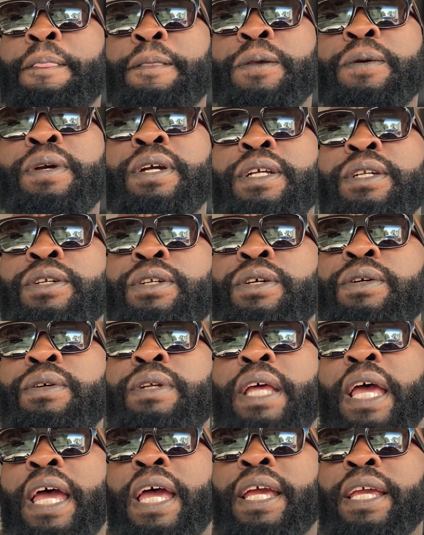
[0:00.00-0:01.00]
You can do
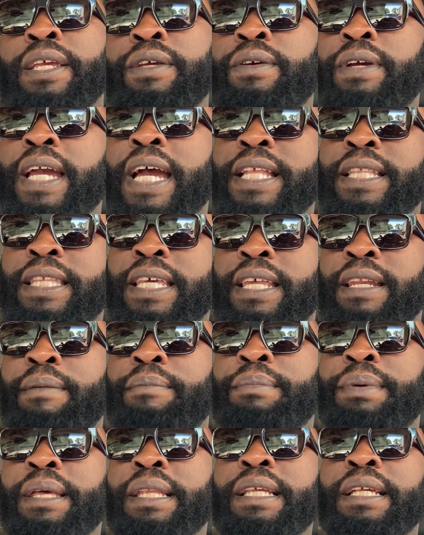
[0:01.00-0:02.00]
that. You got that
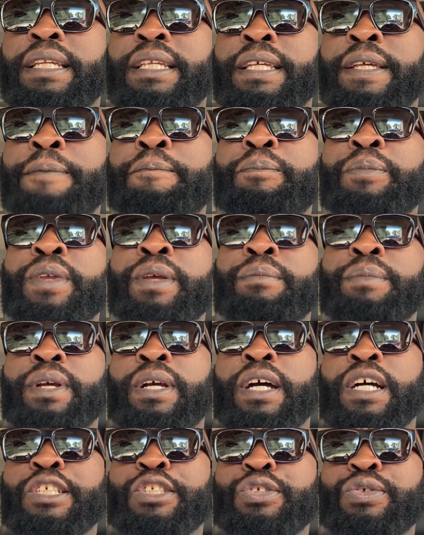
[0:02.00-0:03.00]
ability
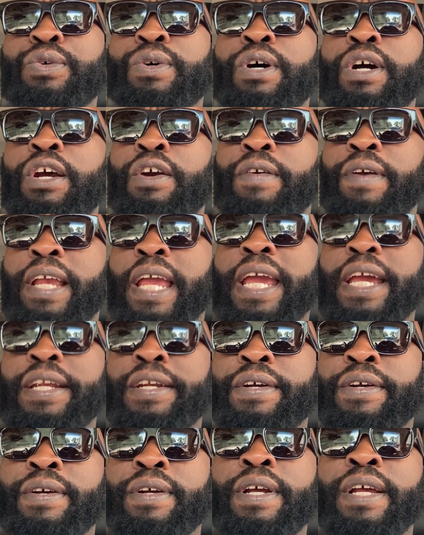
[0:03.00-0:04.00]
because you are a
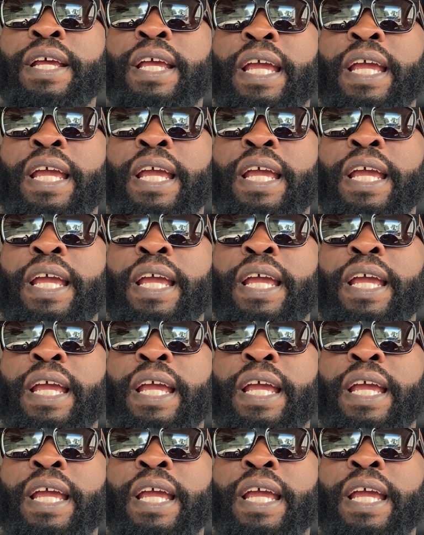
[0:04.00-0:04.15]
creator,